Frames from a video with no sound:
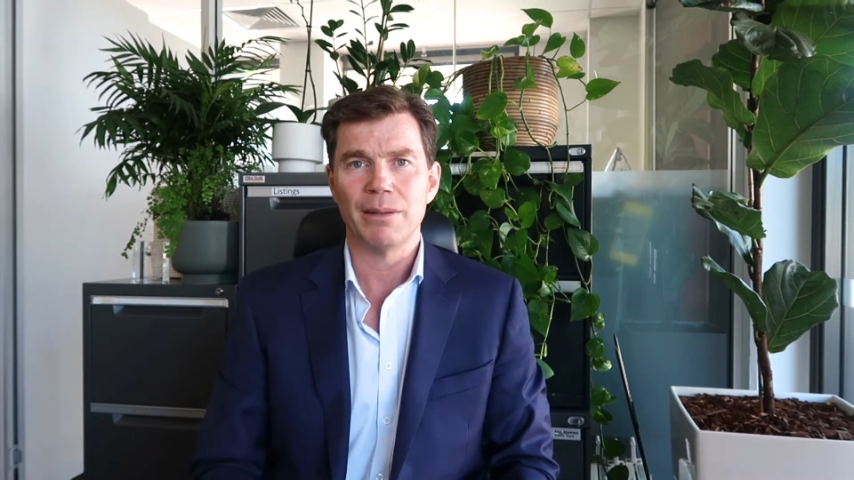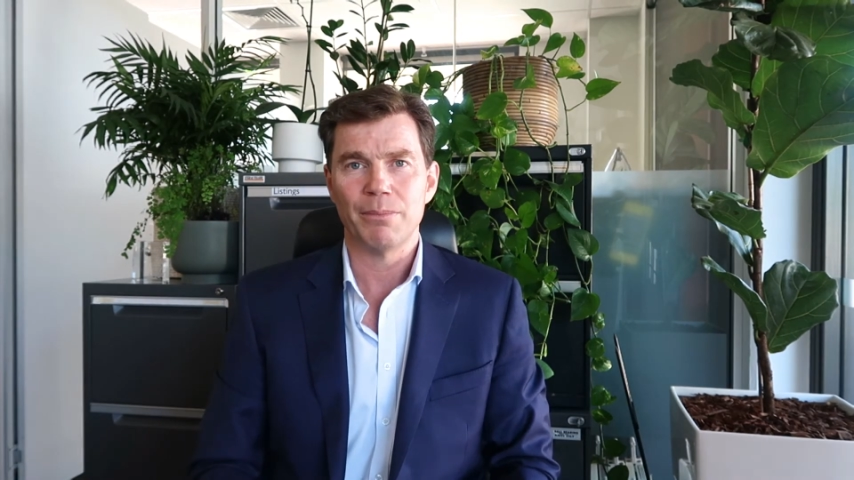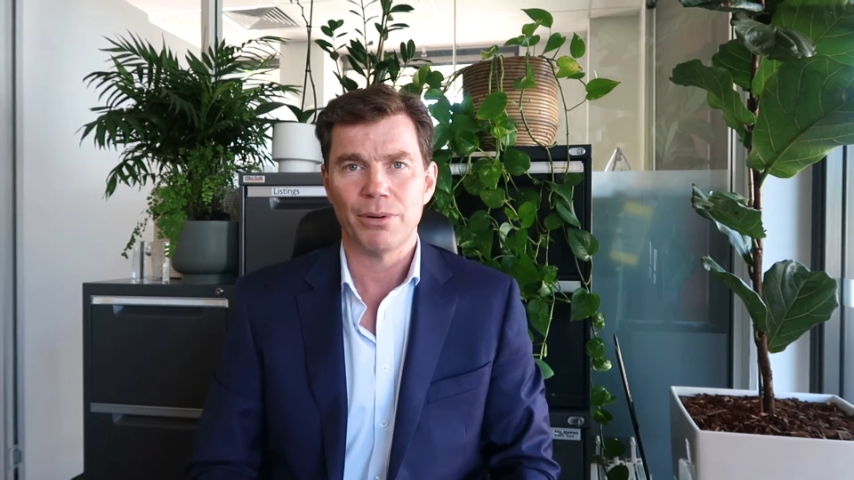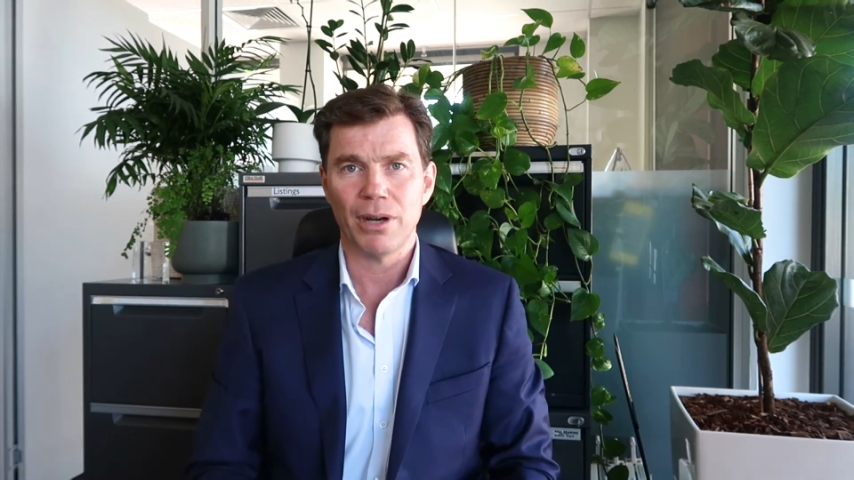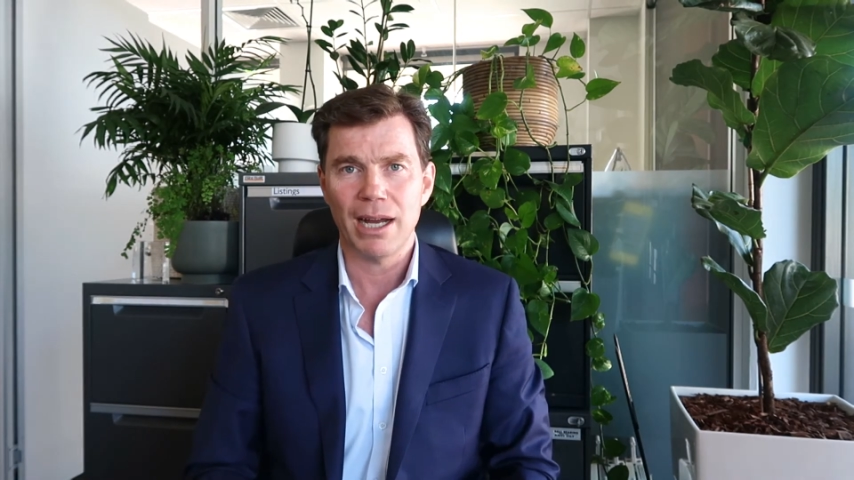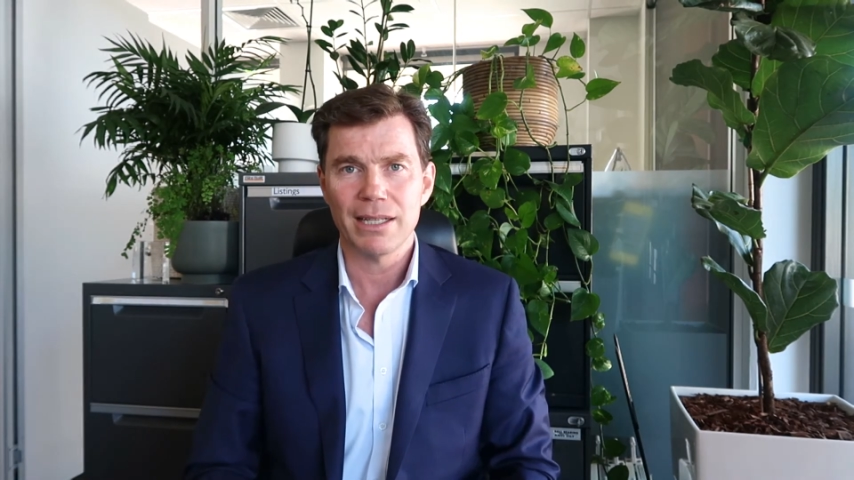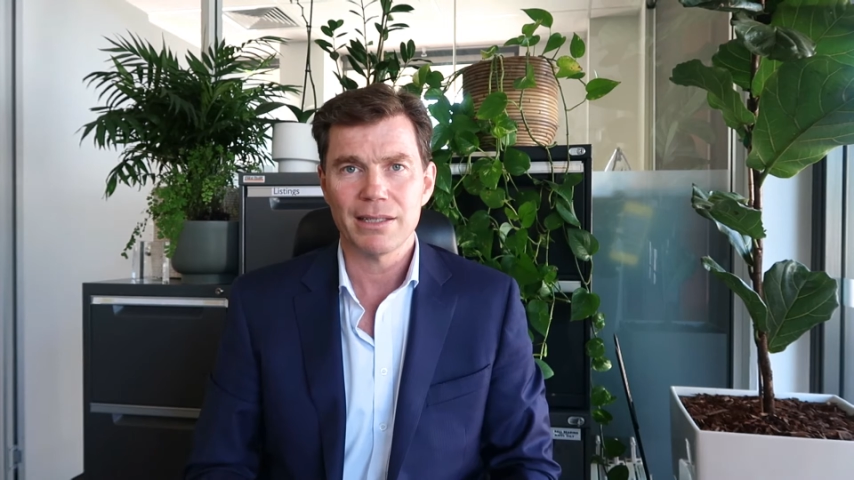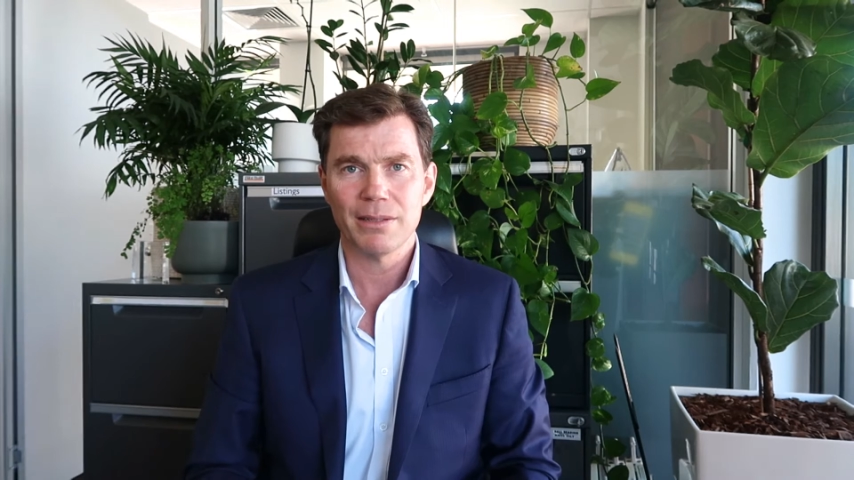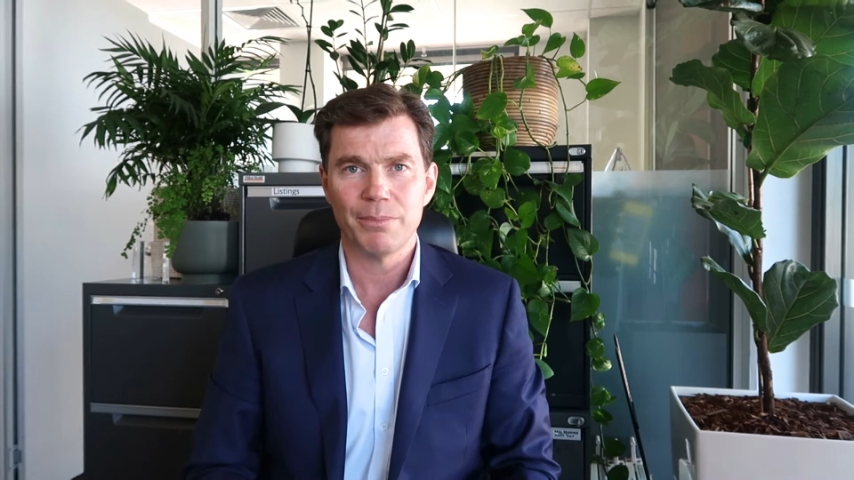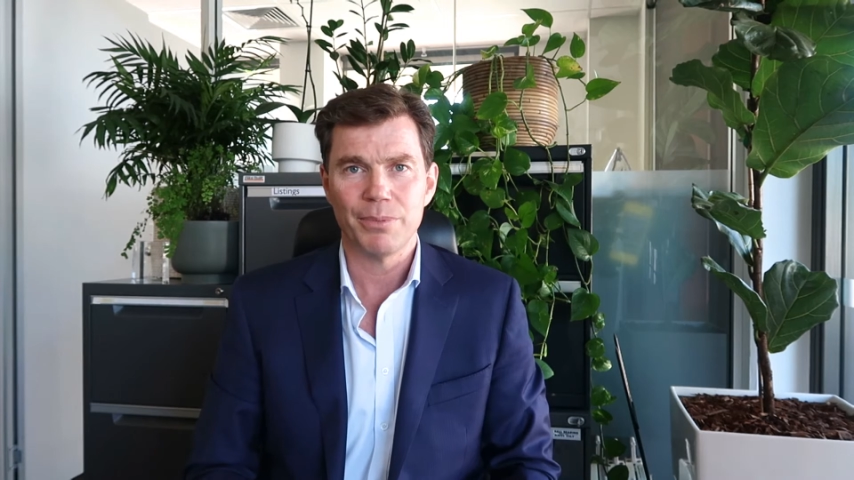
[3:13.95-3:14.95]
in
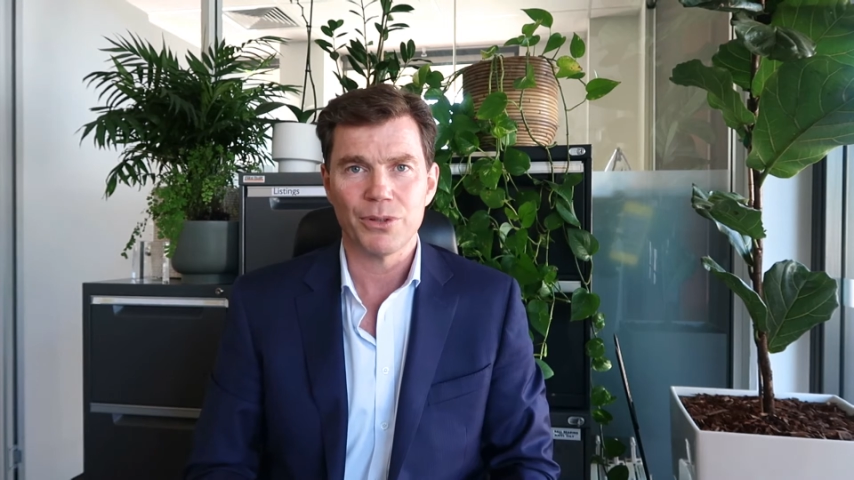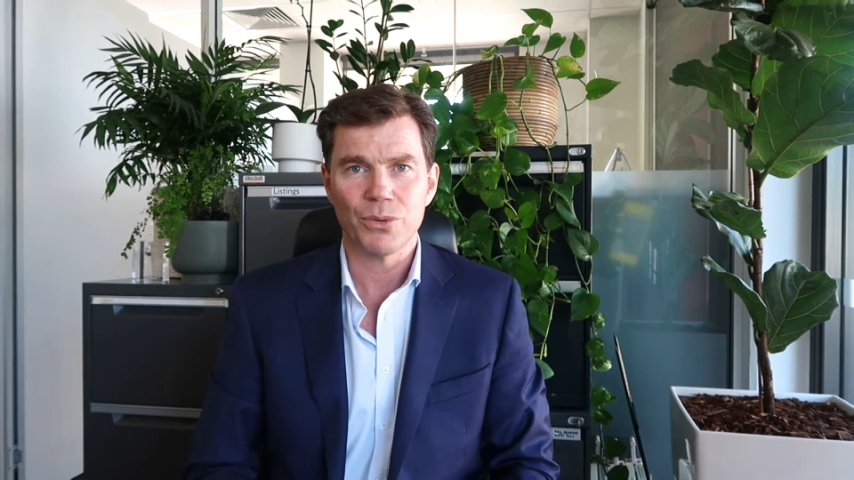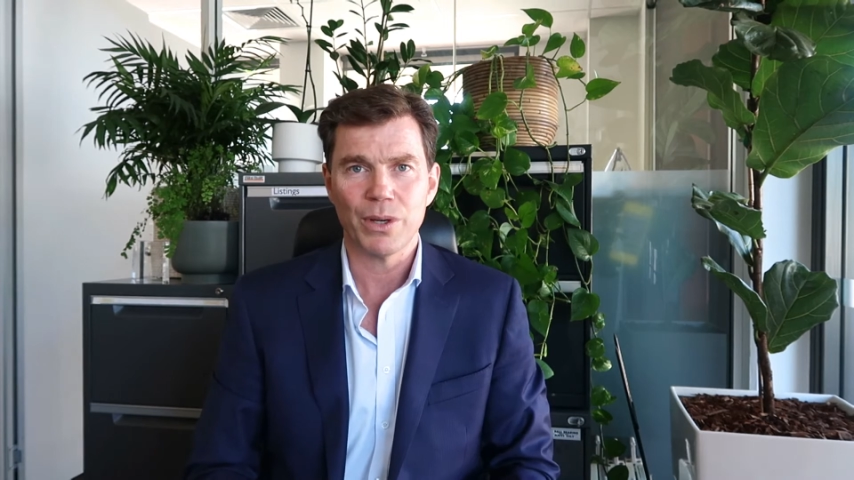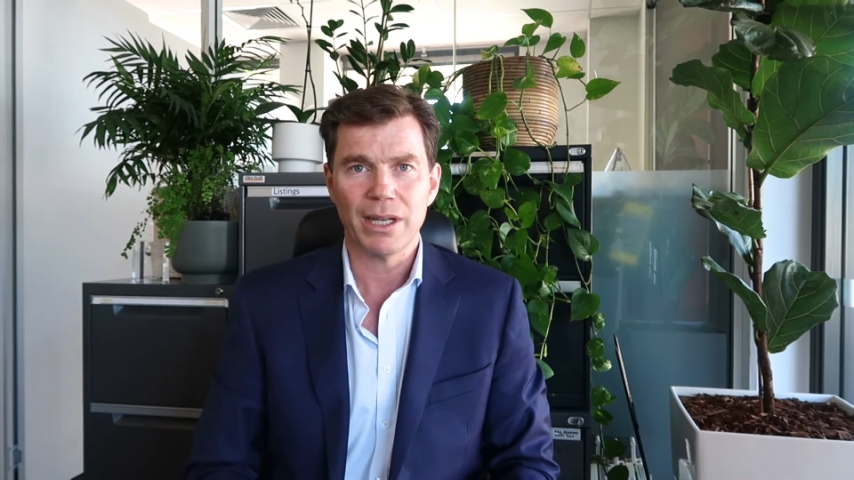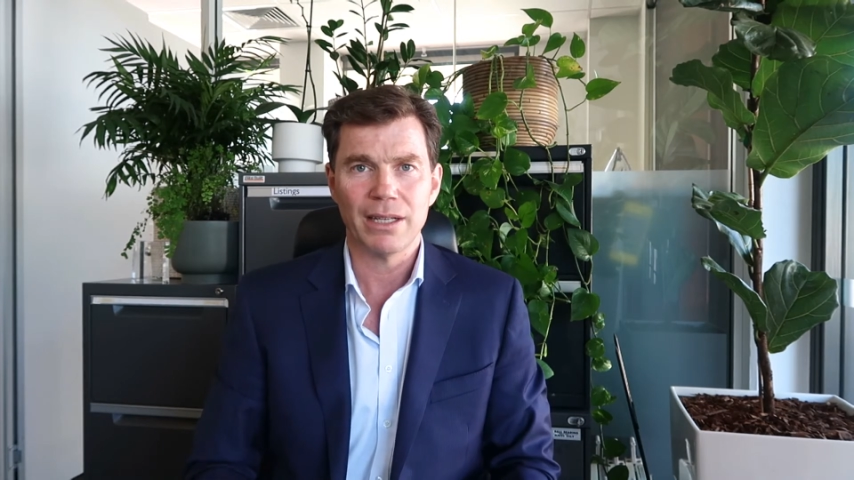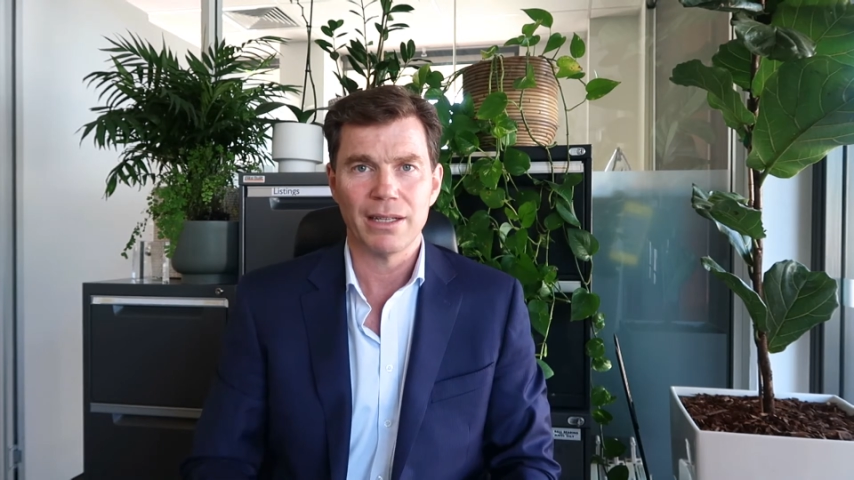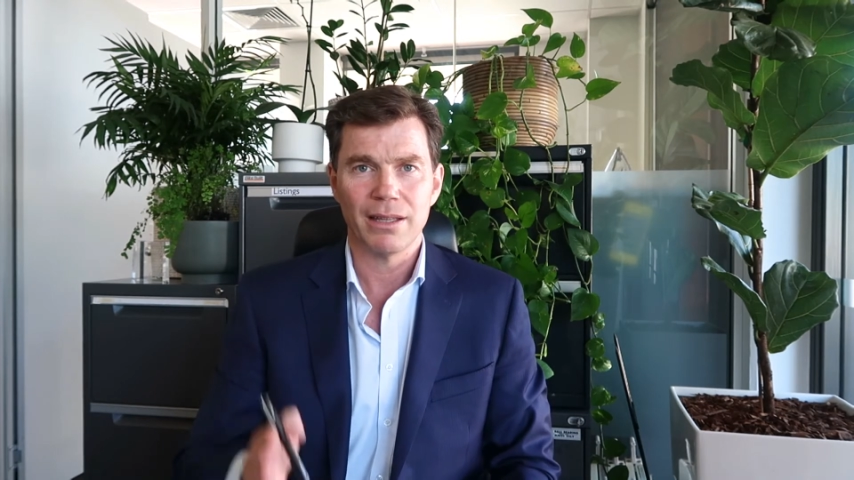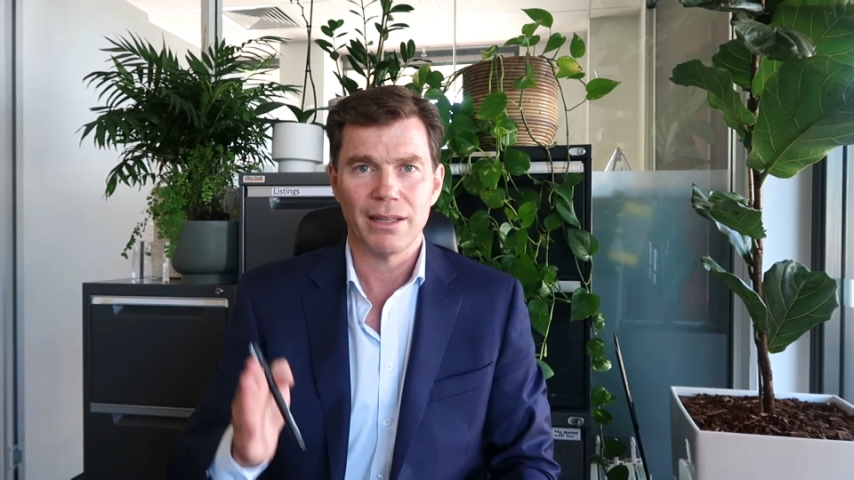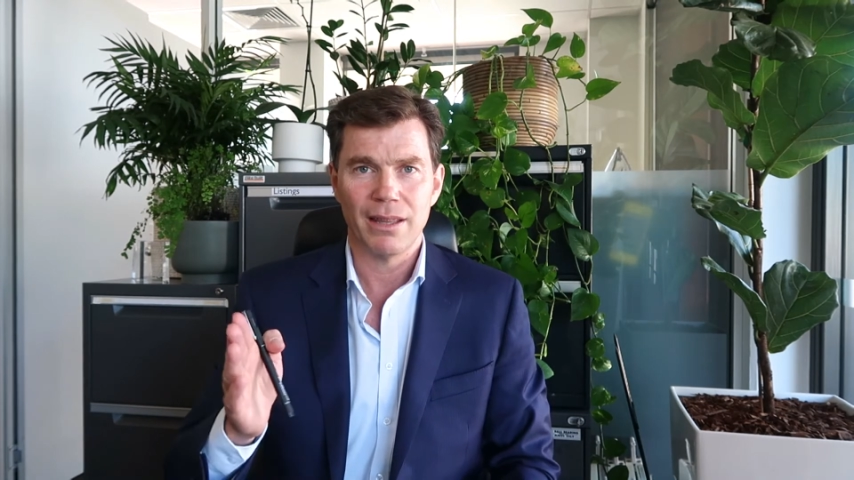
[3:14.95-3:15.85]
price between